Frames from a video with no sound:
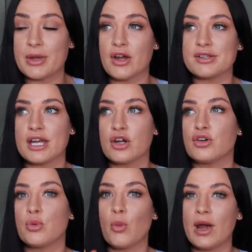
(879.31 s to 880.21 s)
because I
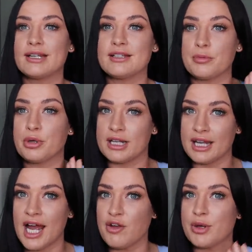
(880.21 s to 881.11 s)
couldn't wait until I put it live,